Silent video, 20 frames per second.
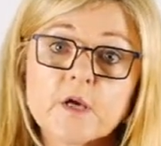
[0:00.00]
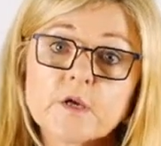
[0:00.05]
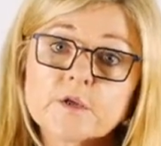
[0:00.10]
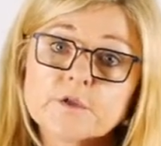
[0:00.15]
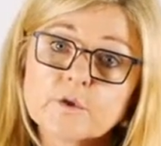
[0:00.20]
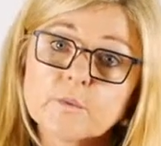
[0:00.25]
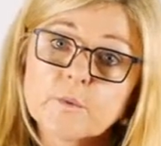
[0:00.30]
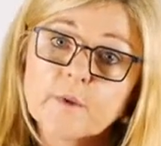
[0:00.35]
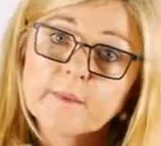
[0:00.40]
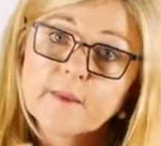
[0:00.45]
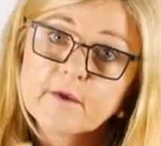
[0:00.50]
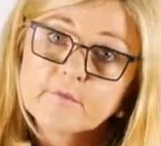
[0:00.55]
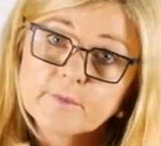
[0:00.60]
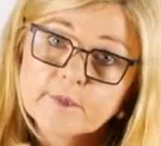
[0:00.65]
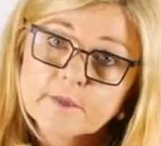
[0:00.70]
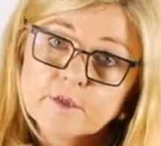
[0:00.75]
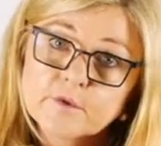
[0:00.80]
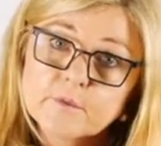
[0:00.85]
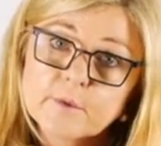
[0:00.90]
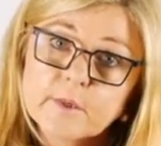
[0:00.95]
So when they've
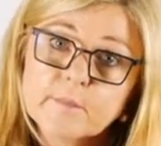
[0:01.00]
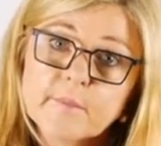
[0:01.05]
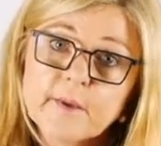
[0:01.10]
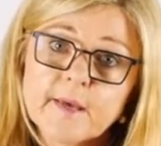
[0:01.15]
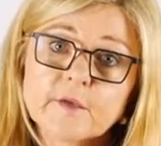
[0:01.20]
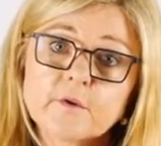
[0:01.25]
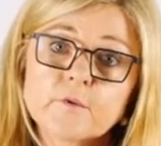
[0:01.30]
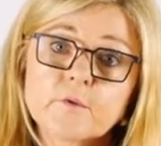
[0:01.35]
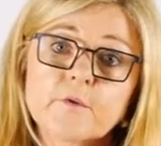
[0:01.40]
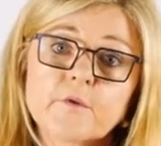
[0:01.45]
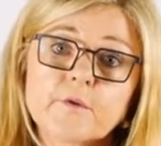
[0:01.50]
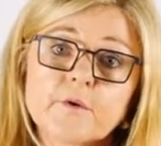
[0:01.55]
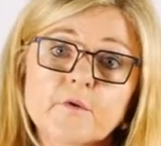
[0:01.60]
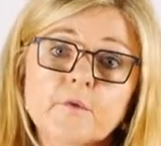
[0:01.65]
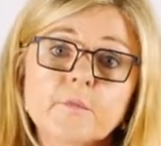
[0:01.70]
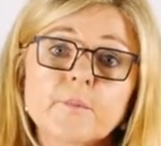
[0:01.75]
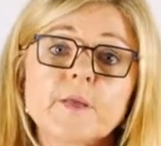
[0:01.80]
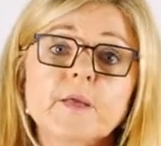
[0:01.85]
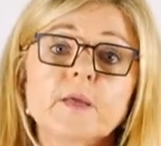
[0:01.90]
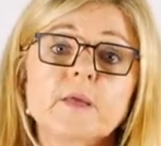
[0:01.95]
been doing manual
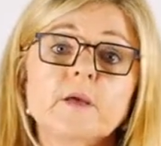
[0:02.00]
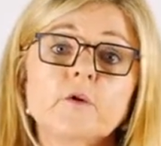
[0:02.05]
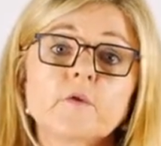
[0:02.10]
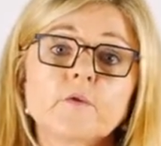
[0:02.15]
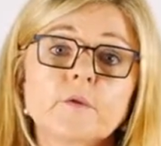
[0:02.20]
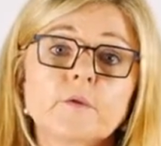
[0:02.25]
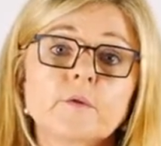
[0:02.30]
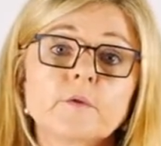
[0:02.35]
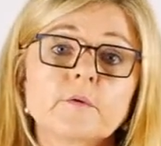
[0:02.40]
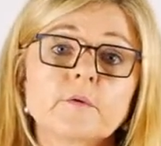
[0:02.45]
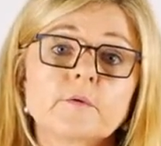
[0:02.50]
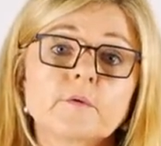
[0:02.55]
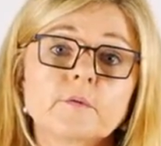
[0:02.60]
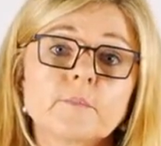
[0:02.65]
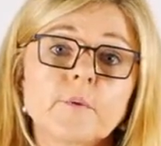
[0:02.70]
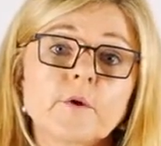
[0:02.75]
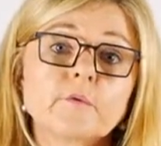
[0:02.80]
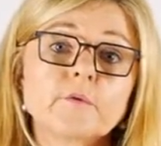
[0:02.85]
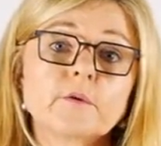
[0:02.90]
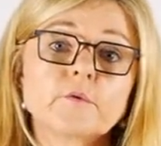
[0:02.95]
therapy on the
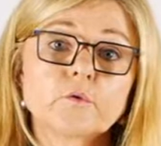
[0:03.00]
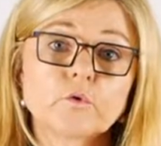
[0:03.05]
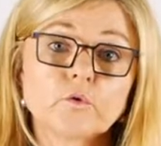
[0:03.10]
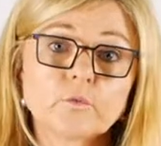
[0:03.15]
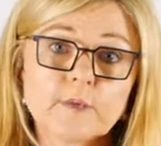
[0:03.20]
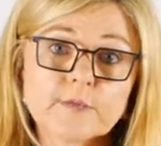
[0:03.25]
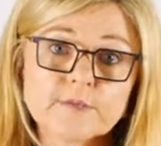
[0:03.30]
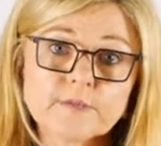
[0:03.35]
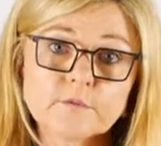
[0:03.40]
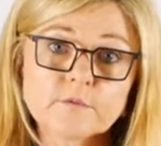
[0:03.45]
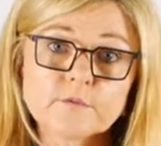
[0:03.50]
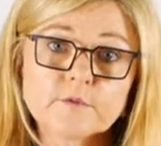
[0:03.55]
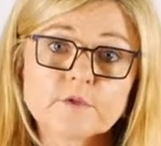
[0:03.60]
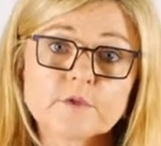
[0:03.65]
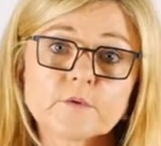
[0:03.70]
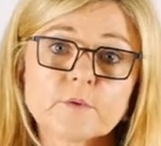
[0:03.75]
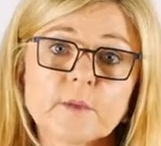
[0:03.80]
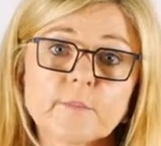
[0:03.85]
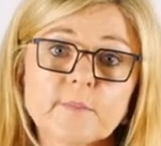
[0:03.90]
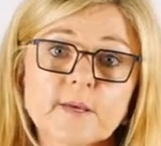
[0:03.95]
pelvic floor muscles,
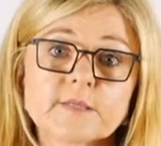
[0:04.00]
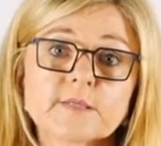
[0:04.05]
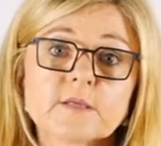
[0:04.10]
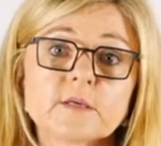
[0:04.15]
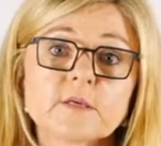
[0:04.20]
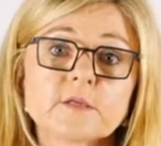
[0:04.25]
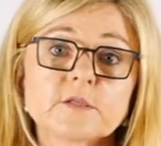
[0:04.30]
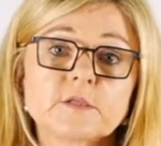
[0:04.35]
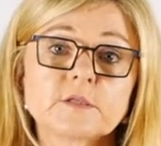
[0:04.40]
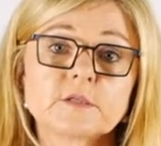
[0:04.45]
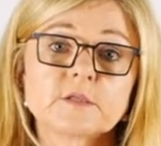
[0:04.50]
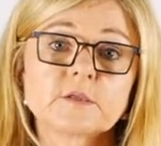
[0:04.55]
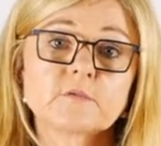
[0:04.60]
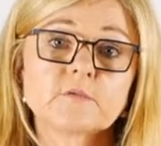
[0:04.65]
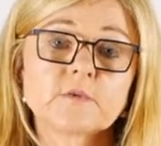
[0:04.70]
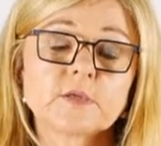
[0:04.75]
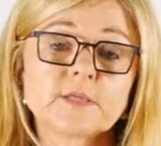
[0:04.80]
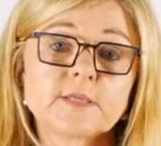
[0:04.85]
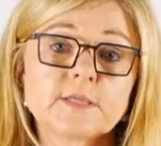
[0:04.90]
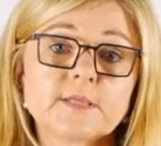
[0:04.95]
doing massages and
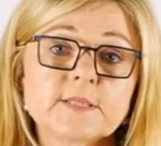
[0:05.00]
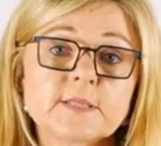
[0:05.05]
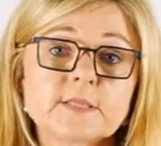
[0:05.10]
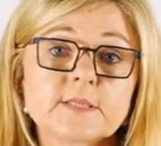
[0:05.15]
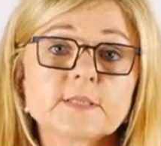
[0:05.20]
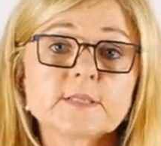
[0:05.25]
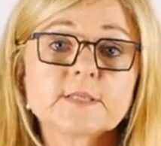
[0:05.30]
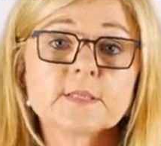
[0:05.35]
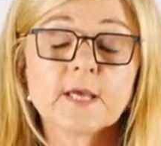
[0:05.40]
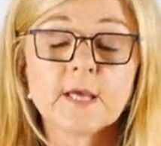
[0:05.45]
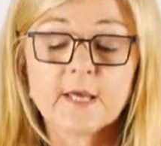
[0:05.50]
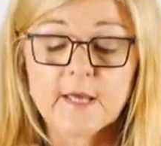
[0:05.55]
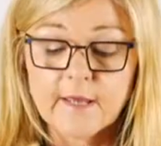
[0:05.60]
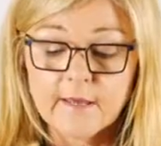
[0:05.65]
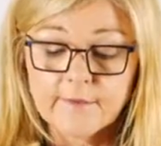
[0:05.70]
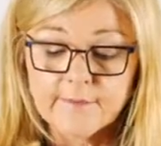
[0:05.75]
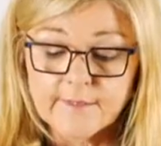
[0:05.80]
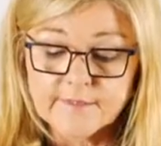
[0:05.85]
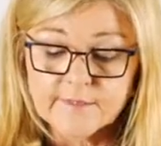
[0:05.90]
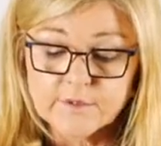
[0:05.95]
releases,
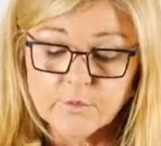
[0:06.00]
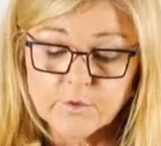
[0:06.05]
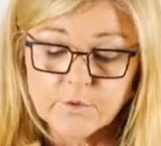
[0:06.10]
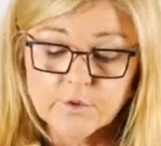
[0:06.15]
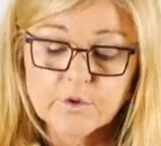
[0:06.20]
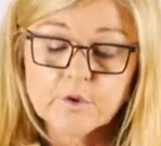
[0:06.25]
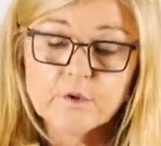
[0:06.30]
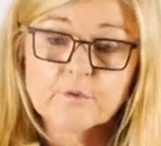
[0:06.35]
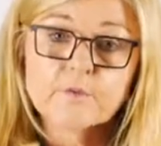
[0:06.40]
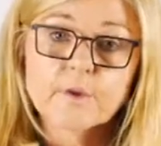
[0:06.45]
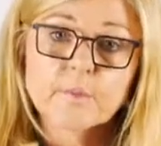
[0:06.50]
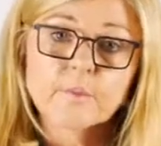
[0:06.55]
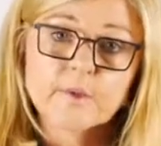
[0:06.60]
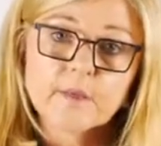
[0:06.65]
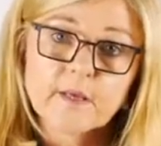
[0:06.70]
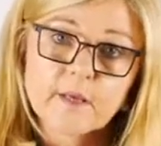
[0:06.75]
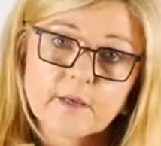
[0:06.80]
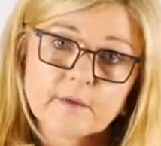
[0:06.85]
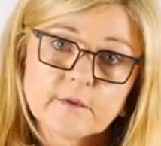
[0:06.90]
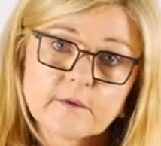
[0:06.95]
that's what you can
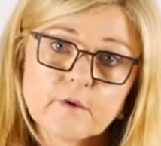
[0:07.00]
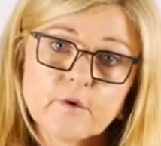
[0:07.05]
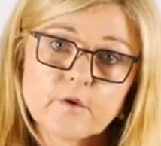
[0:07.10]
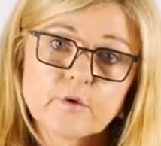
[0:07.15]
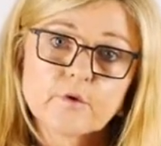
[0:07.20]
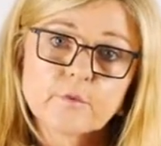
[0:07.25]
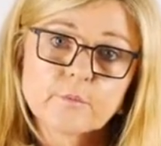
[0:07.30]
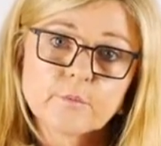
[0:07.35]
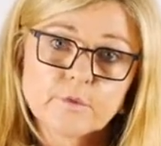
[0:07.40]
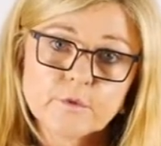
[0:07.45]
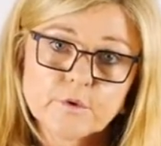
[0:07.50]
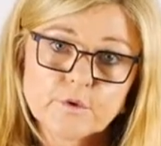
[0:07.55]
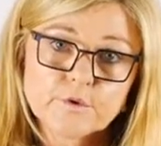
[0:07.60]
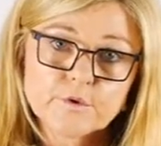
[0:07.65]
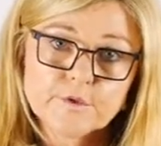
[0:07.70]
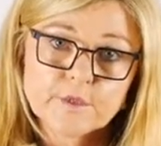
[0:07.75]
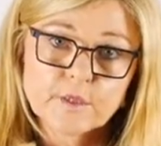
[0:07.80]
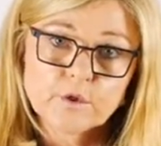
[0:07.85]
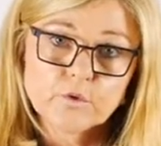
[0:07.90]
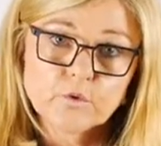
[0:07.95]
replicate at home
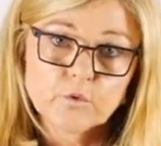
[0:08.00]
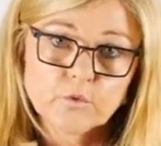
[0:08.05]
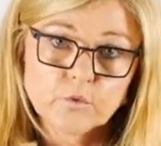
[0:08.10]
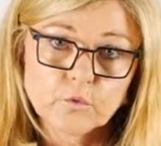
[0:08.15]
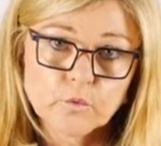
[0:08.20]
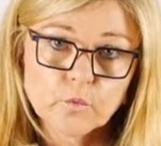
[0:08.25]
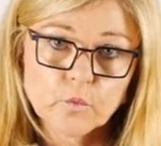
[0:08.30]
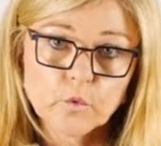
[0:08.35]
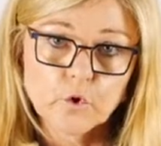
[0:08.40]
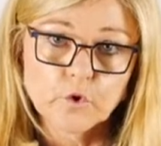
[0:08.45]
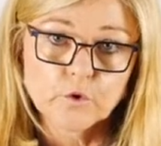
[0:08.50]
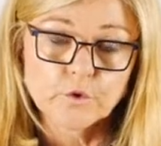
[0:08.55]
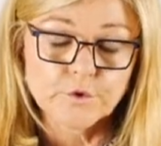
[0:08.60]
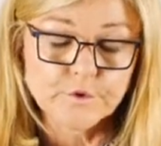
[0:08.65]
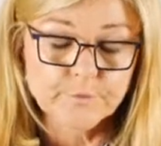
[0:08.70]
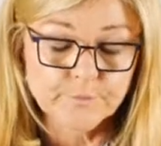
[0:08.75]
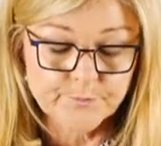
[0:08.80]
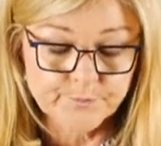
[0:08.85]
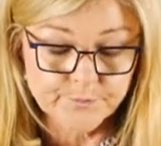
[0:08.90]
using your wand.